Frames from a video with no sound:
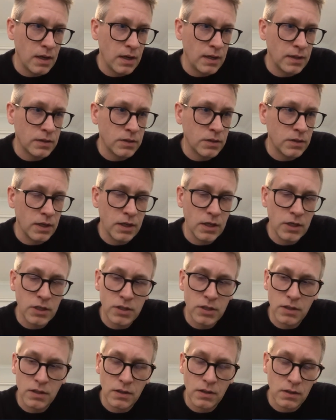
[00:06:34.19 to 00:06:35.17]

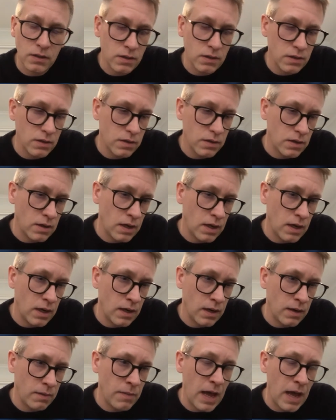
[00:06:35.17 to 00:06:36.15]
traditional
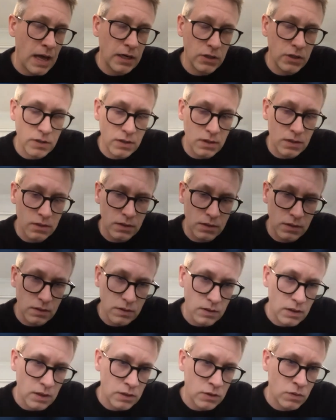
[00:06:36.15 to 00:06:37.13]
managers
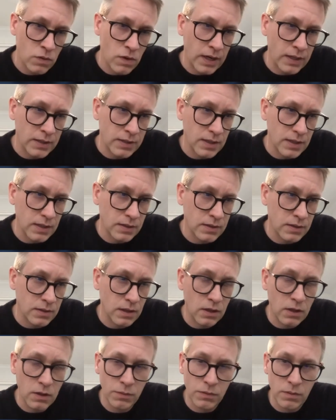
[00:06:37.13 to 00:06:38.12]
to access the
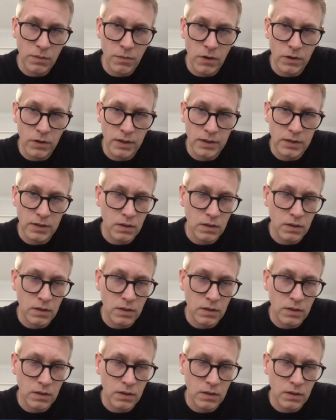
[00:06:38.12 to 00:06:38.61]
crypto market.